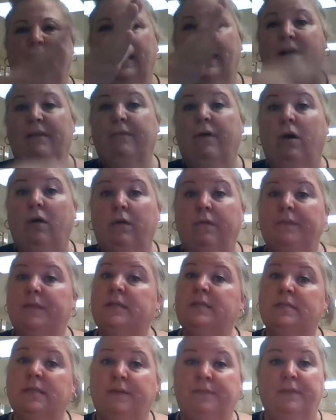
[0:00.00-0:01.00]
would have all of the
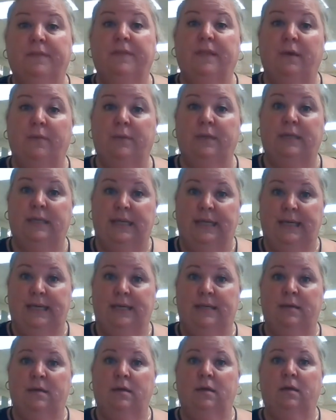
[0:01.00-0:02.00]
stuff that they would
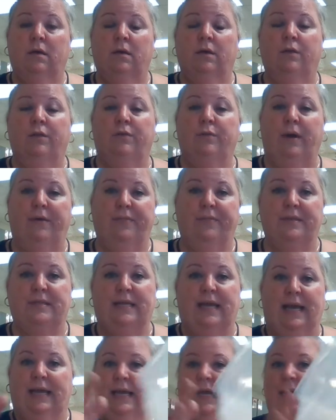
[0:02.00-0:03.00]
need throughout the
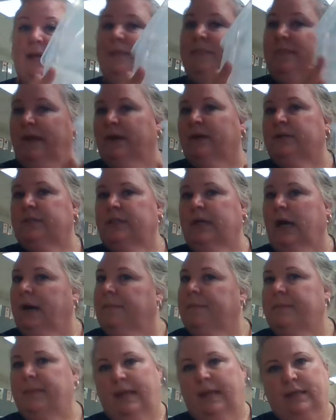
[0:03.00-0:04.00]
day in their
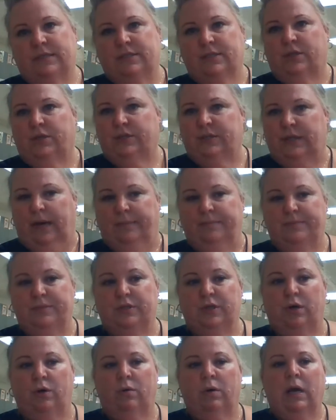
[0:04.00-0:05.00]
tub, and that's their tub.
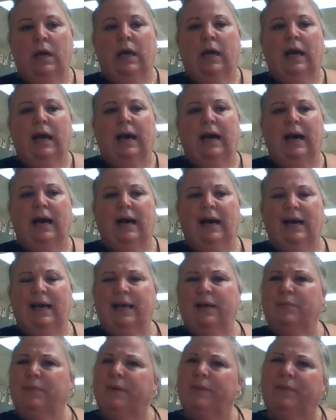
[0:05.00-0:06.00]
So
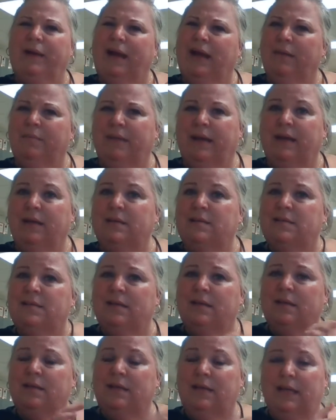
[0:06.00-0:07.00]
I would recommend
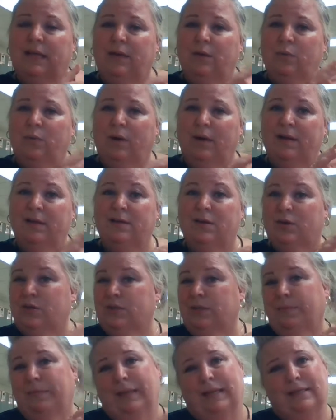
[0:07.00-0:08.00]
getting one or
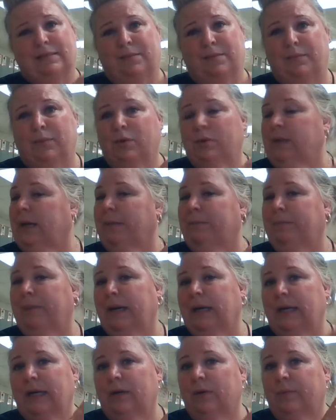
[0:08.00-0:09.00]
something similar, like a
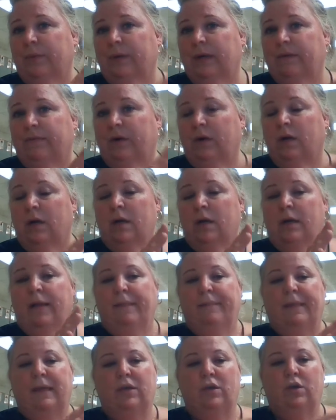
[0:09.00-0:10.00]
bucket or whatever,
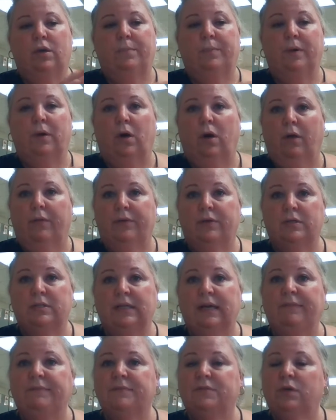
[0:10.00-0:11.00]
that you could put all their
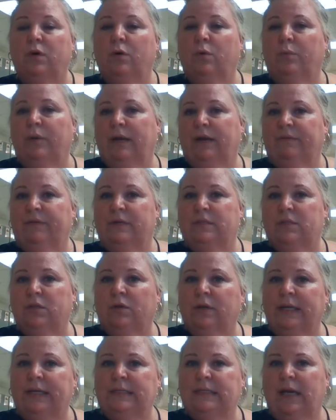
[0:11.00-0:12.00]
stuff. So whenever it's
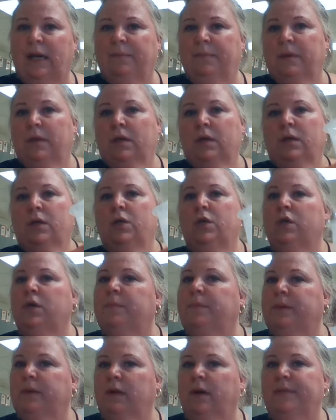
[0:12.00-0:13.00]
learning time, you
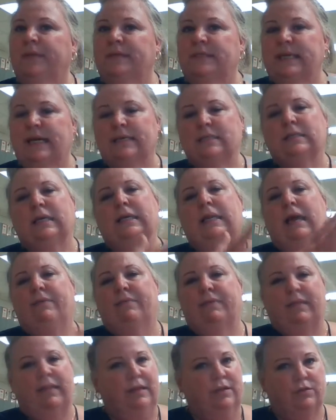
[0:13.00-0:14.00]
could put it on the desk and
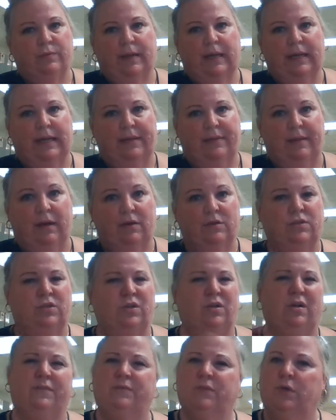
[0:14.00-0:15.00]
everything's right in there, so
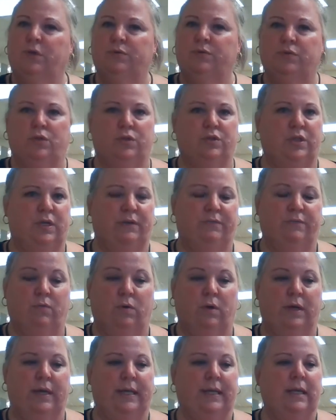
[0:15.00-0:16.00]
you don't have to go searching
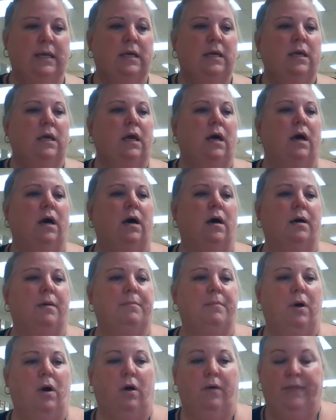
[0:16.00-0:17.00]
for it,
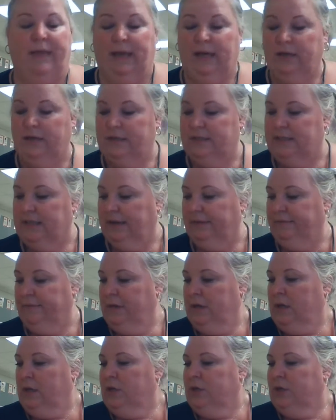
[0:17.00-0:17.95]
all that good stuff.